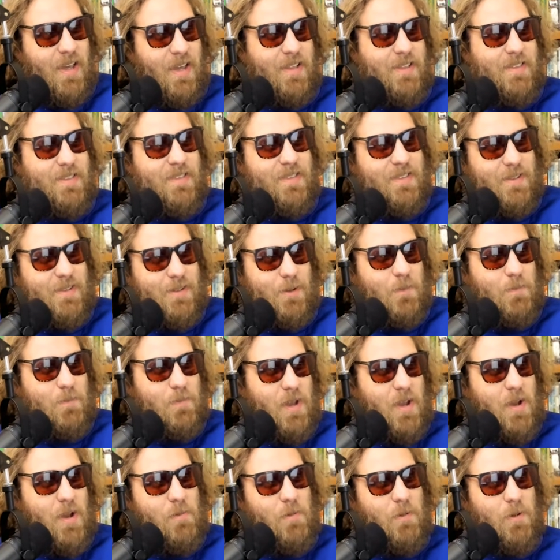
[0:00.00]
still
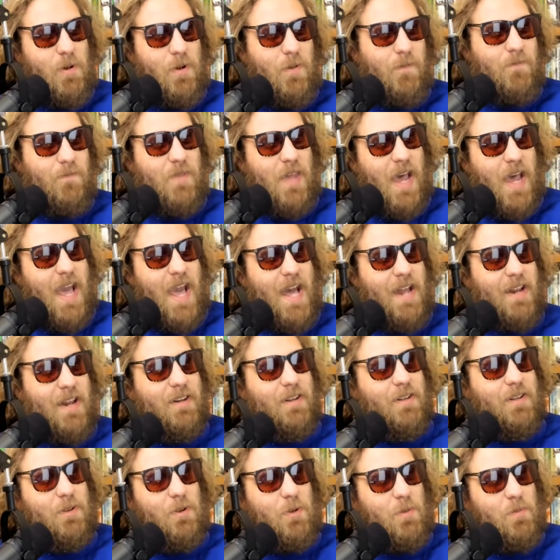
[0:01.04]
playable. I added
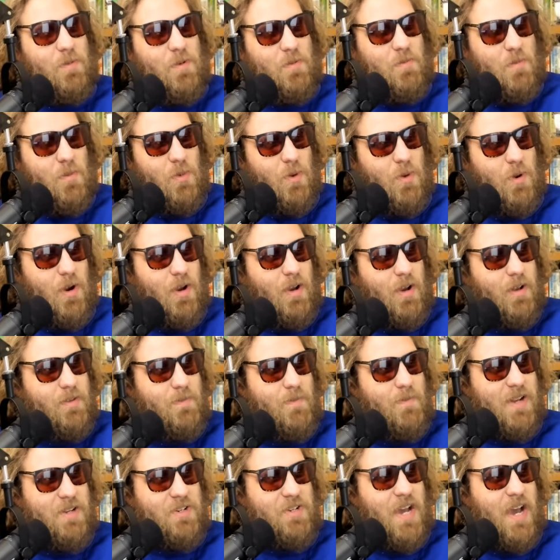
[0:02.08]
a little bit more to
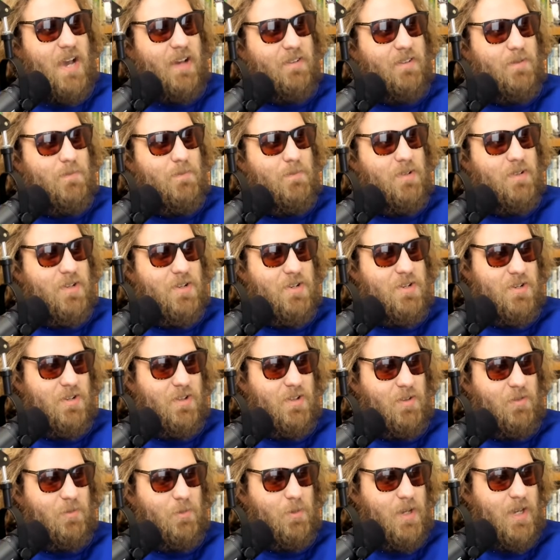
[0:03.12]
my Jackson position
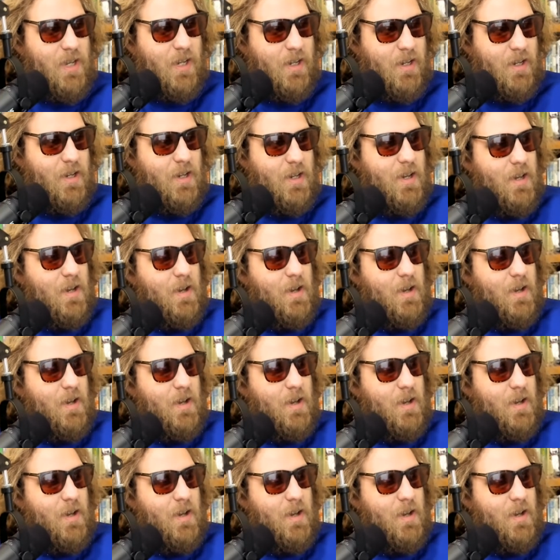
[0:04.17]
this week